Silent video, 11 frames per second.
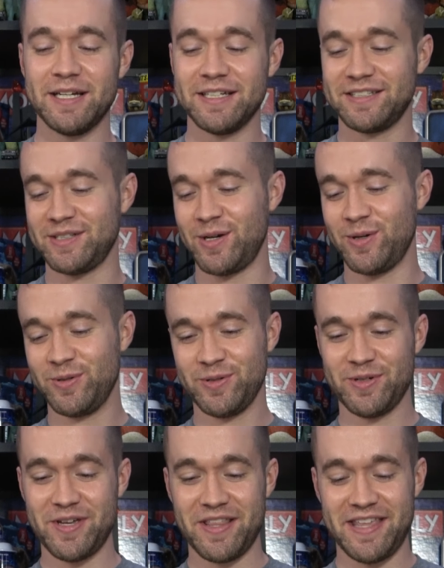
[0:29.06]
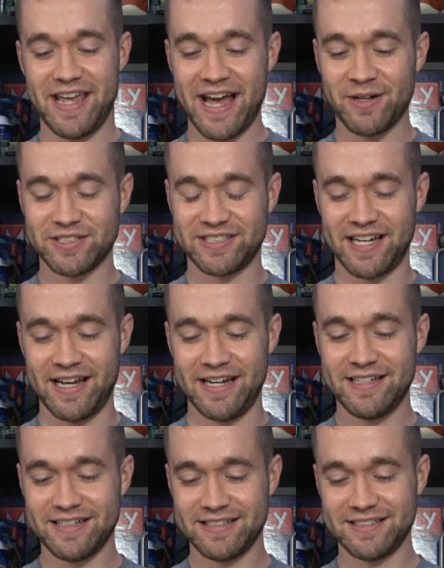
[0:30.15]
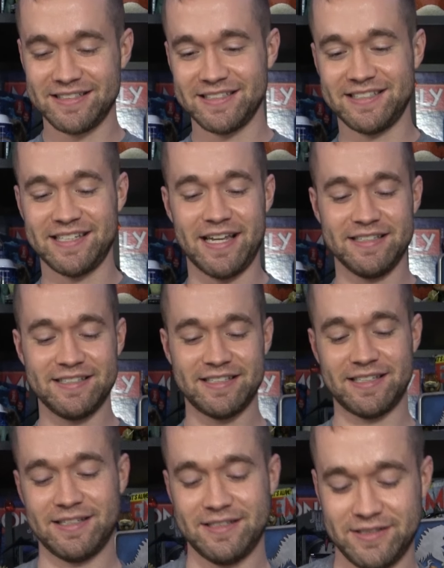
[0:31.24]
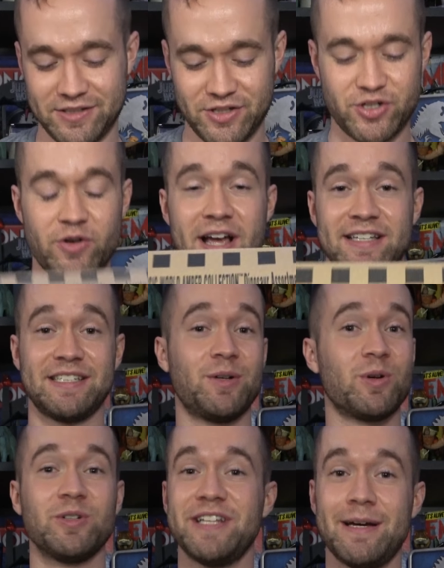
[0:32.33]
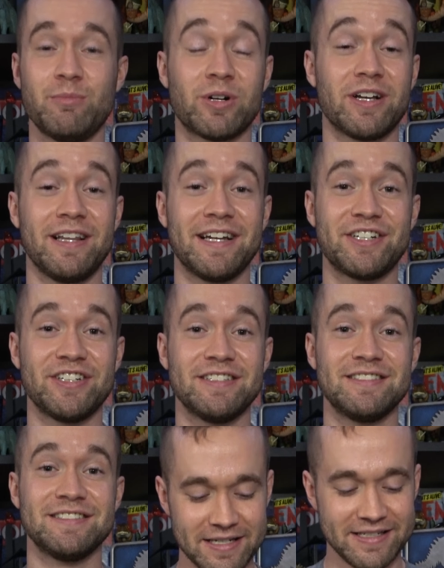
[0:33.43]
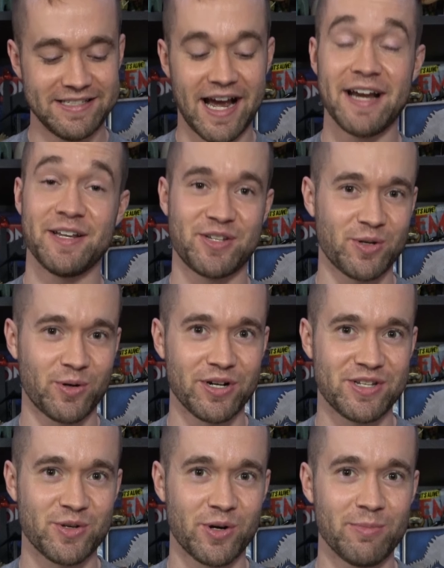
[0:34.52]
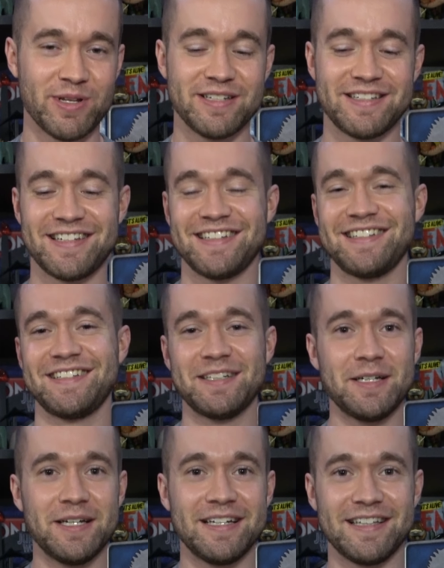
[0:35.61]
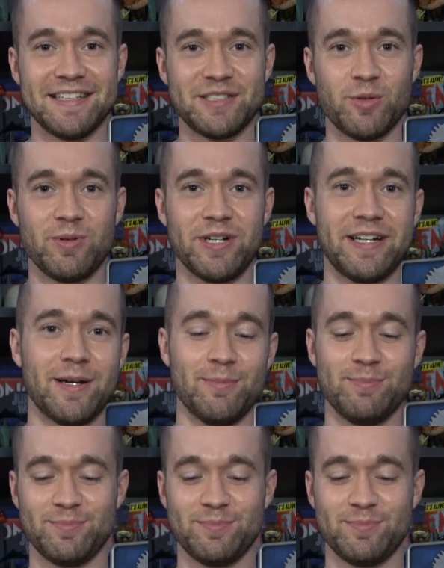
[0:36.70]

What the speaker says: So, the outside says Jurassic World Amber Collection, Dinosaur Assortment. Let's open it up.